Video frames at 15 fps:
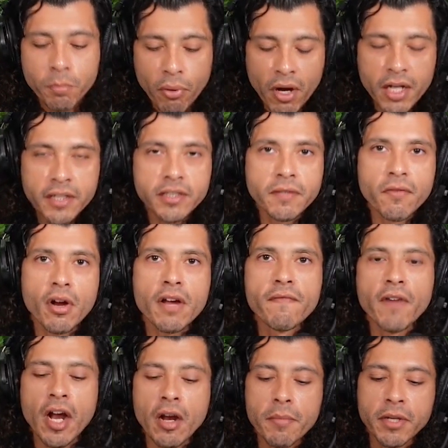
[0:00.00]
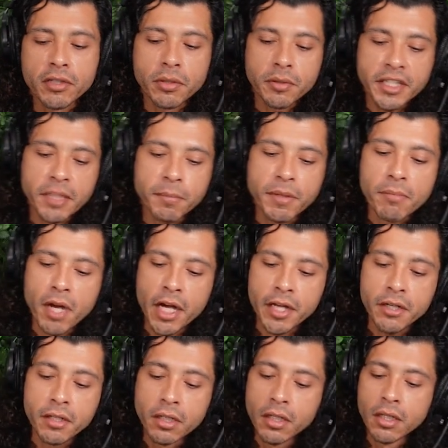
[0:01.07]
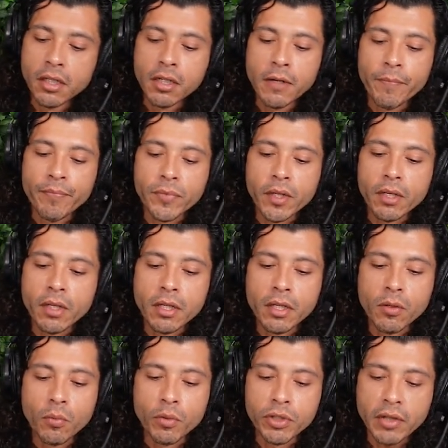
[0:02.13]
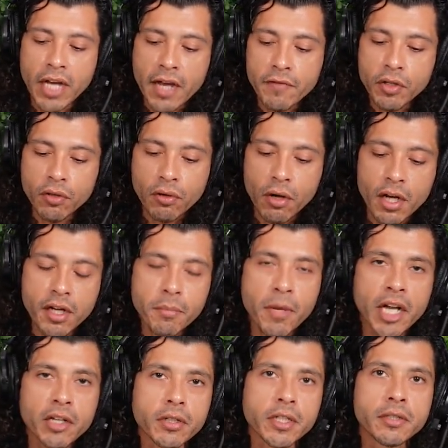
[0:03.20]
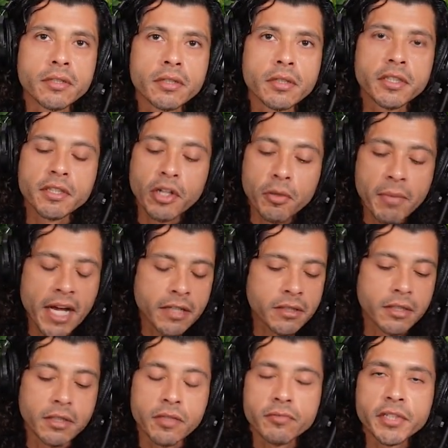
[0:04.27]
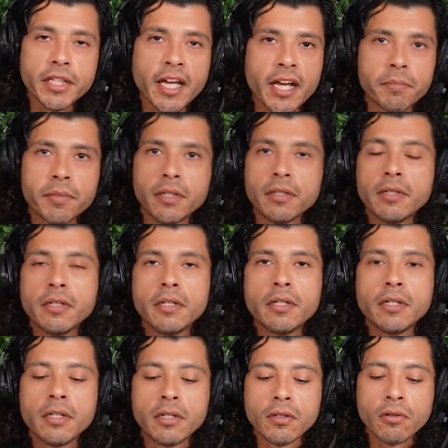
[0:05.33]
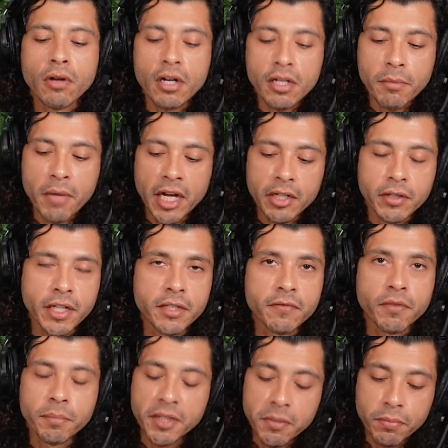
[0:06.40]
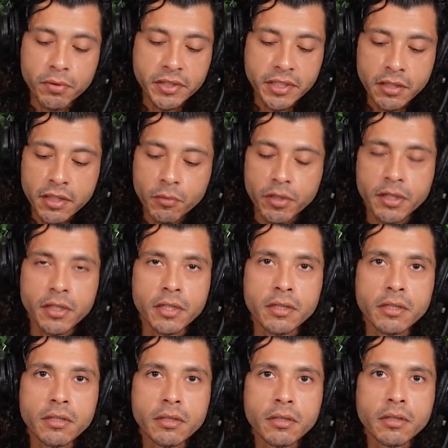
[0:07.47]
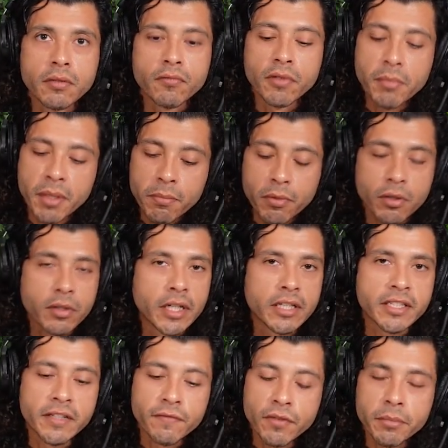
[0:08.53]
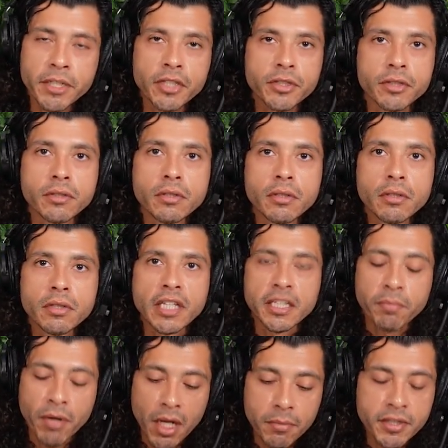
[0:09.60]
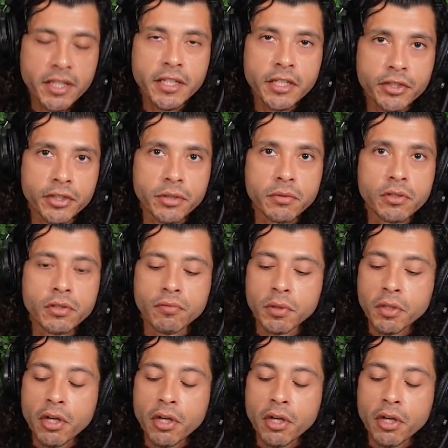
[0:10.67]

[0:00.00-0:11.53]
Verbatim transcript: We're products of our environment. So keep in mind, when you're having chronic migraines, let's go back to this, recap it. Chronic migraines, for people dealing with this, remember, it's inflammation. That's probably the issue.